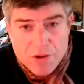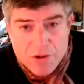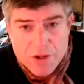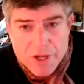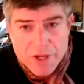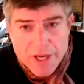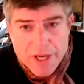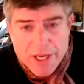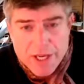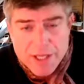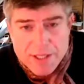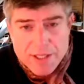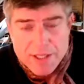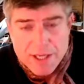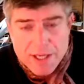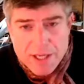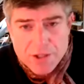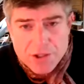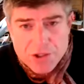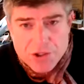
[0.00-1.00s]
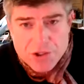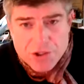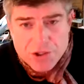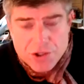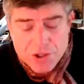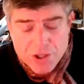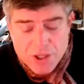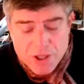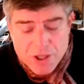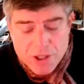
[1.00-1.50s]
you can get in
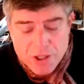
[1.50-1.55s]
touch